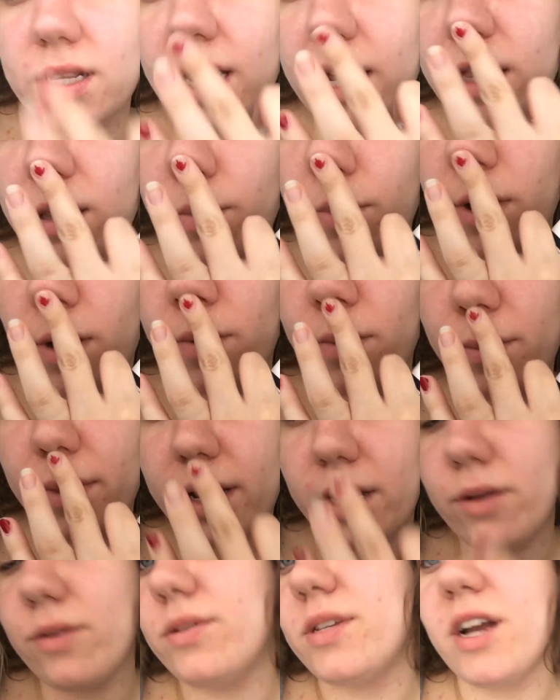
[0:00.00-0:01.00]
and like the bottom of
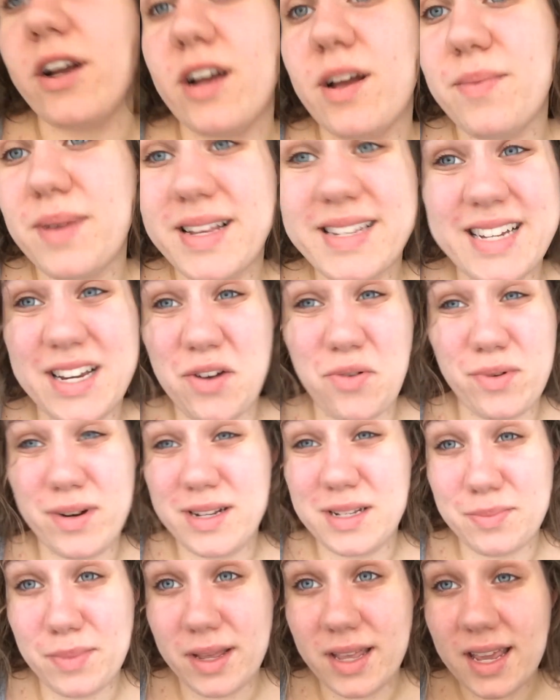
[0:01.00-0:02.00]
my nose area because I don't
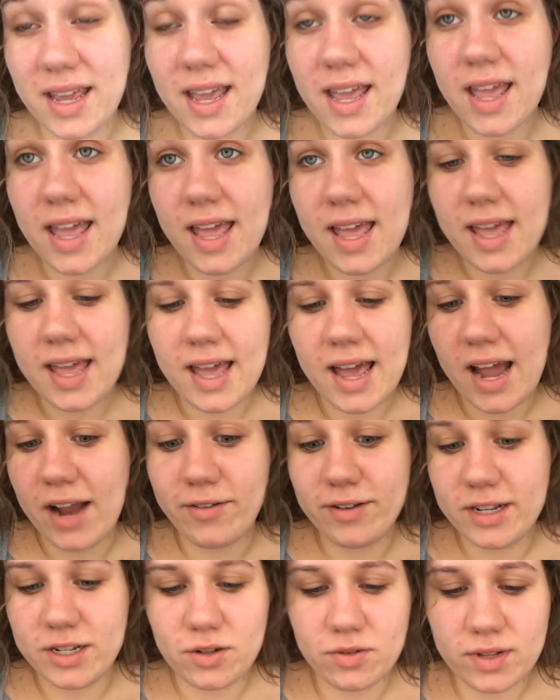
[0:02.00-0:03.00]
want to smell it.
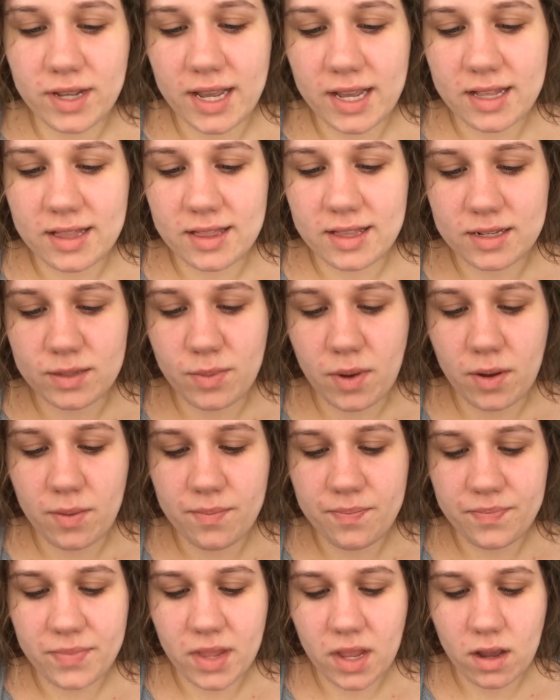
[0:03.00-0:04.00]
I really don't like the
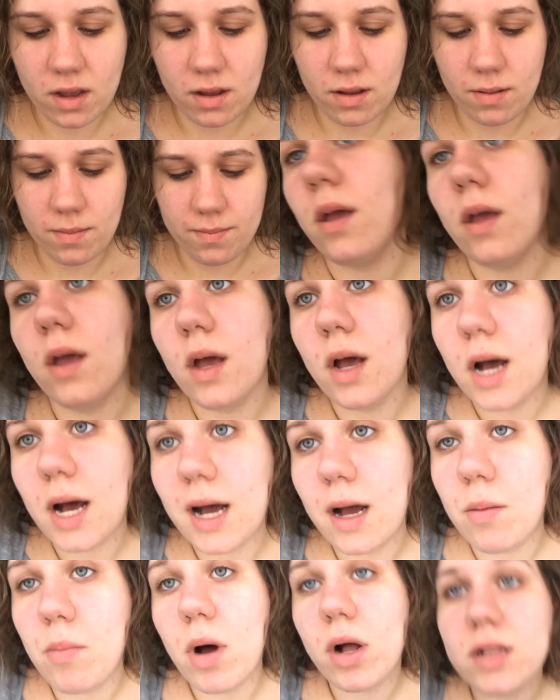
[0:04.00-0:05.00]
smell. Um,
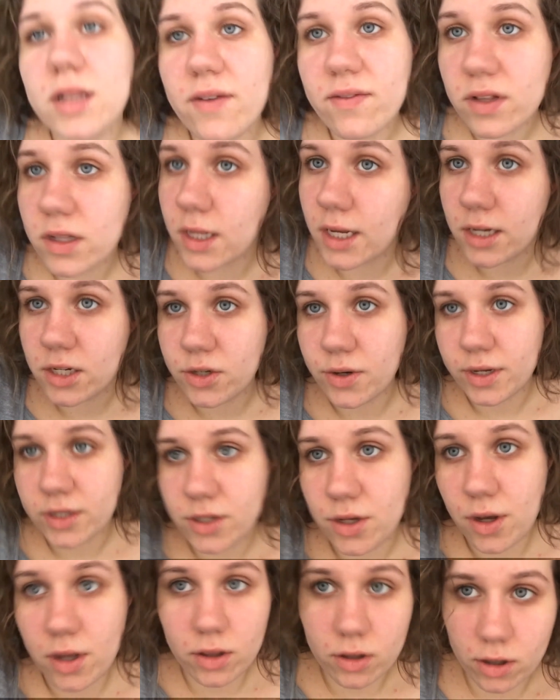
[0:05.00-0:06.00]
um, I'll leave a link to
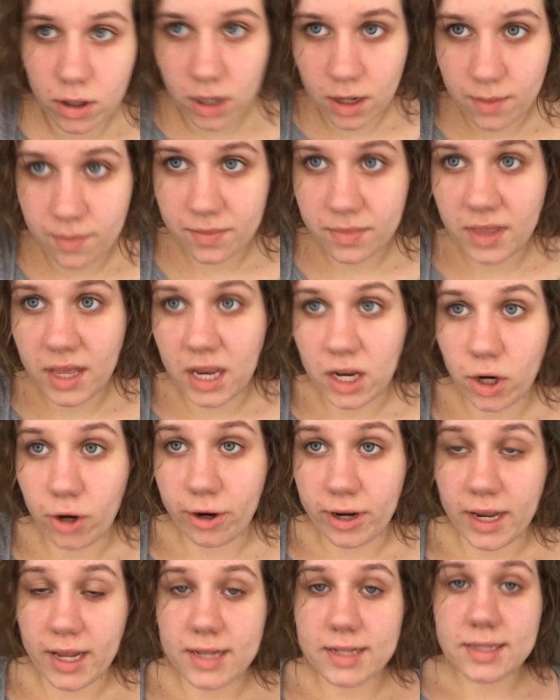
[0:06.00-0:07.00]
it so you can look up the
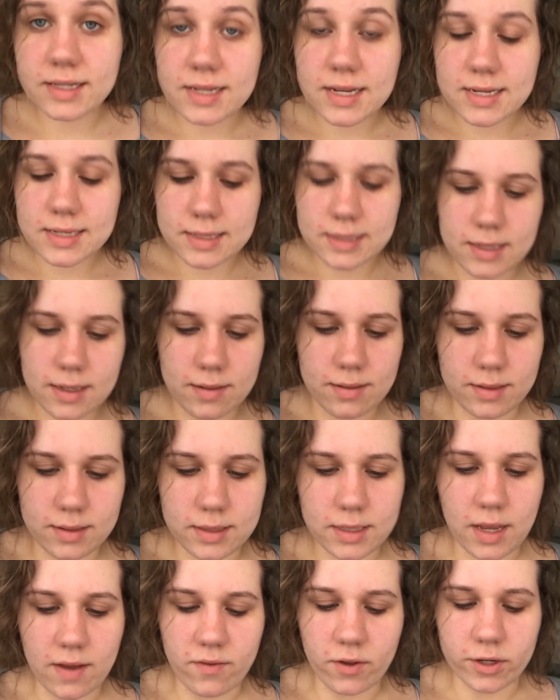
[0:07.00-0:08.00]
ingredients list and
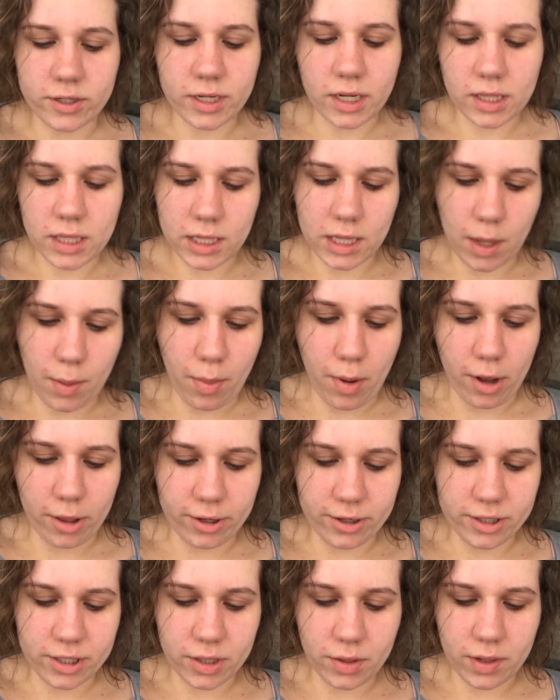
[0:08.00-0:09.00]
see if there's anything that
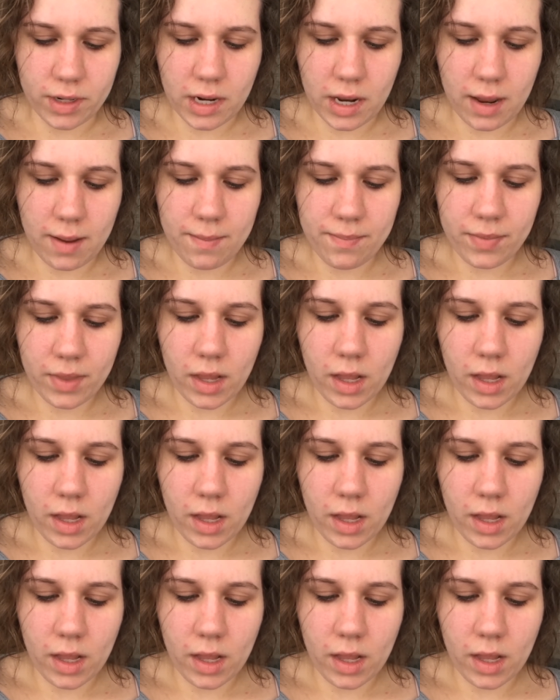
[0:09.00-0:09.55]
bothers you in it.